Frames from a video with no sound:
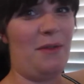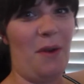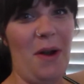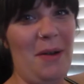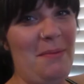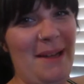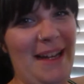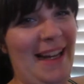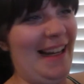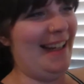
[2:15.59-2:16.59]
for
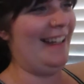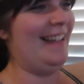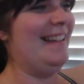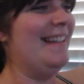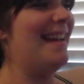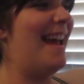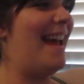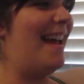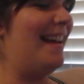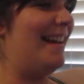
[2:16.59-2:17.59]
me.
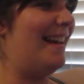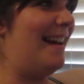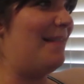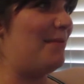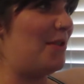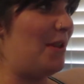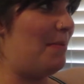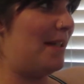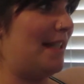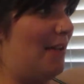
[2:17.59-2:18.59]
and um, so I
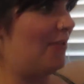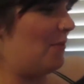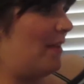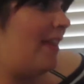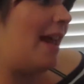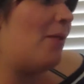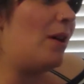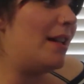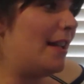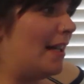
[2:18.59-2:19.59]
picked out the one that I
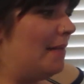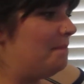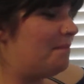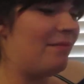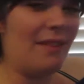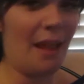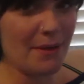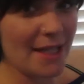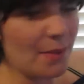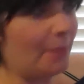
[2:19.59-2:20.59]
wanted, and that was
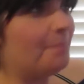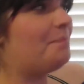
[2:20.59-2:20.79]
this one.